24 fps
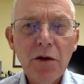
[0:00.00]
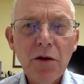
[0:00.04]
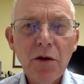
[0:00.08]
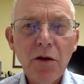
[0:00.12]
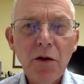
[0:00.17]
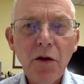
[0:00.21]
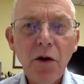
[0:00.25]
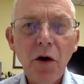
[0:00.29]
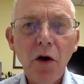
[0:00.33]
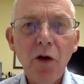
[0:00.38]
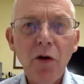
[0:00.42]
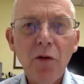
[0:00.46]

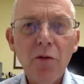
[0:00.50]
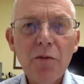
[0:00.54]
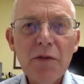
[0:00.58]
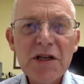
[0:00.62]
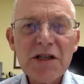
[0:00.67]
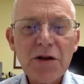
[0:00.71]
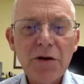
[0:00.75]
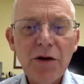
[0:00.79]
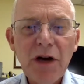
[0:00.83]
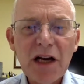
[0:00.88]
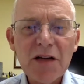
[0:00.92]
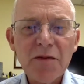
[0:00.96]
So,
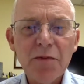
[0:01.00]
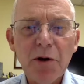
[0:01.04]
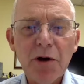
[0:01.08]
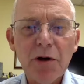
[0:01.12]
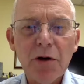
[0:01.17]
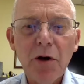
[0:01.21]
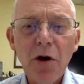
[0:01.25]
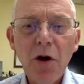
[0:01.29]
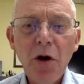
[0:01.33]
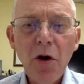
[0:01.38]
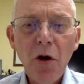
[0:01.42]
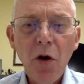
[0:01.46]
Mr.
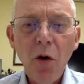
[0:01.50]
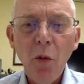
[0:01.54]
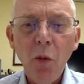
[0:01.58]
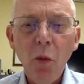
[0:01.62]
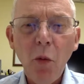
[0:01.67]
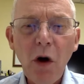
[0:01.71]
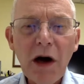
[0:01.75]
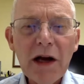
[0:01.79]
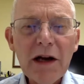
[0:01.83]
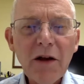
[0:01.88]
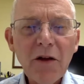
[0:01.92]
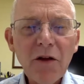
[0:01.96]
Expert,
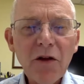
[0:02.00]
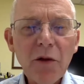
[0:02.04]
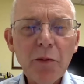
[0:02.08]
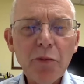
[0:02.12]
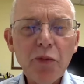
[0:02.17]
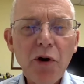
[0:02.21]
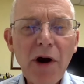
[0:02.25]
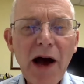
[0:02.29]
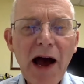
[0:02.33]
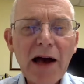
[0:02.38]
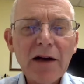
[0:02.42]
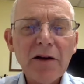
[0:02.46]
what is the
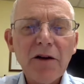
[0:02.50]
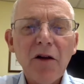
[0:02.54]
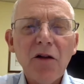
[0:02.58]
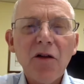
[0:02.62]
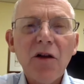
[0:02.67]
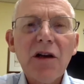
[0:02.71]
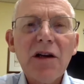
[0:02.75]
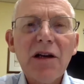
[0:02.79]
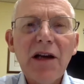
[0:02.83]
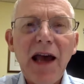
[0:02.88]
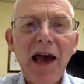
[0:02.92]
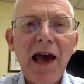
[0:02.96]
practice
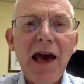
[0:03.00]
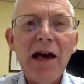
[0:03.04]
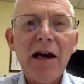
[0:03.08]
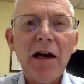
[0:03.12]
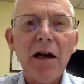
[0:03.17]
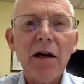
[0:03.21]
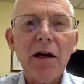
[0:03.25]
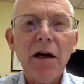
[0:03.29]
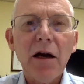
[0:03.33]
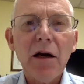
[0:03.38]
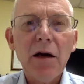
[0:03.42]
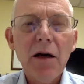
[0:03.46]
in
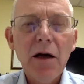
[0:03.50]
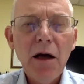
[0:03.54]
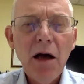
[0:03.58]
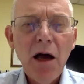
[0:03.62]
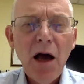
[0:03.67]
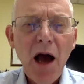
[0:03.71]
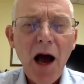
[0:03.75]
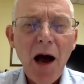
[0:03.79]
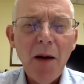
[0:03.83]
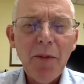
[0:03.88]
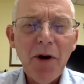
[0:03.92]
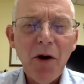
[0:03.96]
Canada
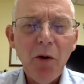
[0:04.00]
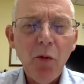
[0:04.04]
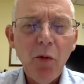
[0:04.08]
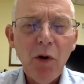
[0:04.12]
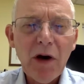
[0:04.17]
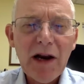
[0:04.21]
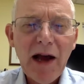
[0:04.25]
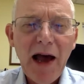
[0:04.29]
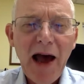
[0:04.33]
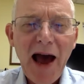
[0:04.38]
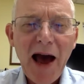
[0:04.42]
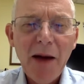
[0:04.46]
about
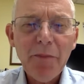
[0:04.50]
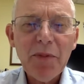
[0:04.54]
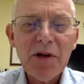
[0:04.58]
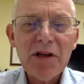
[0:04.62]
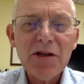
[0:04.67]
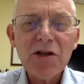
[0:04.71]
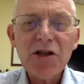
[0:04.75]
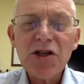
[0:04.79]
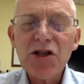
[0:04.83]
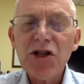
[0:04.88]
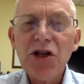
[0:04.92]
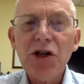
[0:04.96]
what
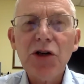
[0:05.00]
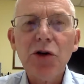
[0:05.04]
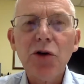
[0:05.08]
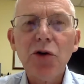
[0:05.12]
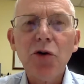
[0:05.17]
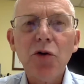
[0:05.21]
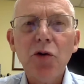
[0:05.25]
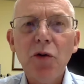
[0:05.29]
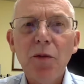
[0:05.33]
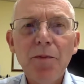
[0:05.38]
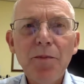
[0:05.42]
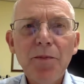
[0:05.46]
happens
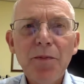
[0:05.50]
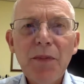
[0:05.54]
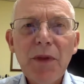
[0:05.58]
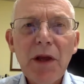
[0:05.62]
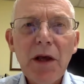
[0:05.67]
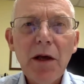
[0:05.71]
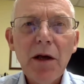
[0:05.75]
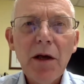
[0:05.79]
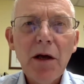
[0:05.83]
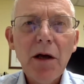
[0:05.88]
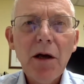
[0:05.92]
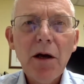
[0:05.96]
to
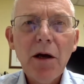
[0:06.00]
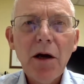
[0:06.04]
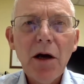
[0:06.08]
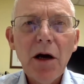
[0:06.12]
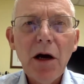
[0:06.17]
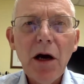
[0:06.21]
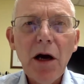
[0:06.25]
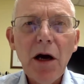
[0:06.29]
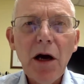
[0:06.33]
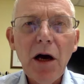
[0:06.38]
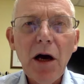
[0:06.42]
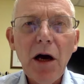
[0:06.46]

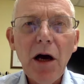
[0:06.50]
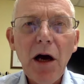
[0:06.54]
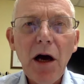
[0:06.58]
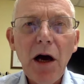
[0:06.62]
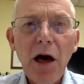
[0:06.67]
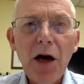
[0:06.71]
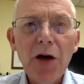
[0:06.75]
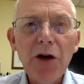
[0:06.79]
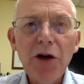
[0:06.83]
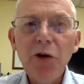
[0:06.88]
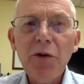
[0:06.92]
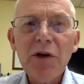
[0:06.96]

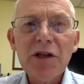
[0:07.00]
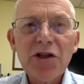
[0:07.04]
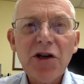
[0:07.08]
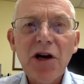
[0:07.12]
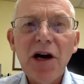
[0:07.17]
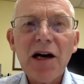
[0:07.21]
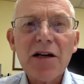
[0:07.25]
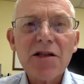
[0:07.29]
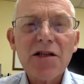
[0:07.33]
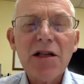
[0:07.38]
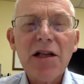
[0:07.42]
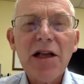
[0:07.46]
a new
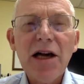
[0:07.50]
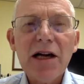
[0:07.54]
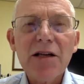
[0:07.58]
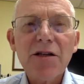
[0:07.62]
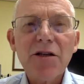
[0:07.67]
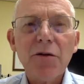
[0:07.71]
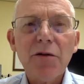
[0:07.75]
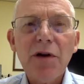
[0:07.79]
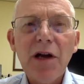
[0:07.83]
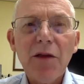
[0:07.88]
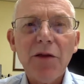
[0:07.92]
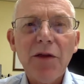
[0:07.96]

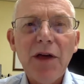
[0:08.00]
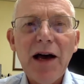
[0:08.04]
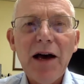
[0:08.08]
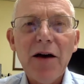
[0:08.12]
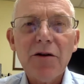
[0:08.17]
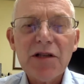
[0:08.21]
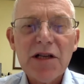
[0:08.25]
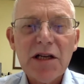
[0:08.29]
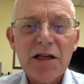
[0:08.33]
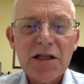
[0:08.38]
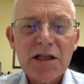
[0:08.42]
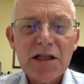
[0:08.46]
Intoxilyzer
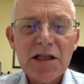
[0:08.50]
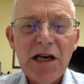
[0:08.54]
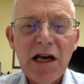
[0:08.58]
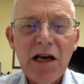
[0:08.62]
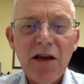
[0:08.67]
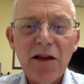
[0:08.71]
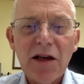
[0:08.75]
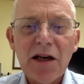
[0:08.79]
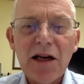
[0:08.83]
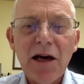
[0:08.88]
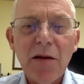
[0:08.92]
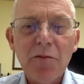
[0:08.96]
8000C
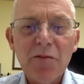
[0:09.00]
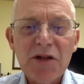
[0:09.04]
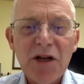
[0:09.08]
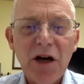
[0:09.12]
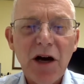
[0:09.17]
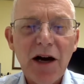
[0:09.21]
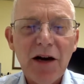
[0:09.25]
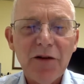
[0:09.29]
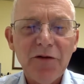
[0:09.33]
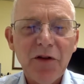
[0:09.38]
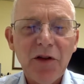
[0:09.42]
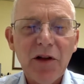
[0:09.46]
that comes
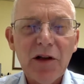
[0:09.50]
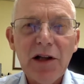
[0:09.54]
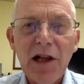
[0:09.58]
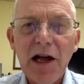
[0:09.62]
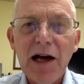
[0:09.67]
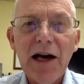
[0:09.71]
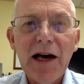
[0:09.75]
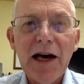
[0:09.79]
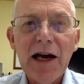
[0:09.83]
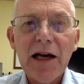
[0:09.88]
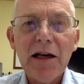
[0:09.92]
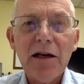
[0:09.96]
off the
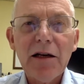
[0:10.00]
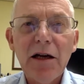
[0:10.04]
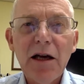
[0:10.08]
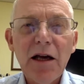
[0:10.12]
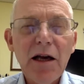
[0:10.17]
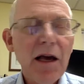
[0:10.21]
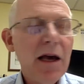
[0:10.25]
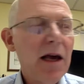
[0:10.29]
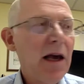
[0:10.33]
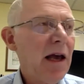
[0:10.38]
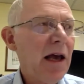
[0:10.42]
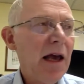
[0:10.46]
line
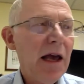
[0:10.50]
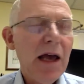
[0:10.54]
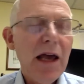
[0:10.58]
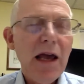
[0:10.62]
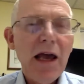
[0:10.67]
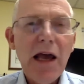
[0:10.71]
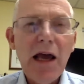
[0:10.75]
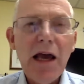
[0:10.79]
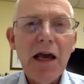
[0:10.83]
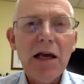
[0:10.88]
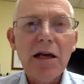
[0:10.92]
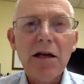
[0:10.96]

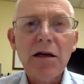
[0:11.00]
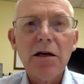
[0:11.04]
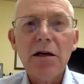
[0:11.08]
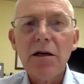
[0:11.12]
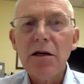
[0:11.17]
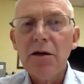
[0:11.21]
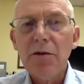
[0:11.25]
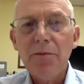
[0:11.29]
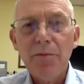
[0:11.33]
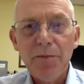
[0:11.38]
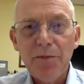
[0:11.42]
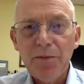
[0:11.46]

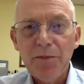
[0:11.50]
in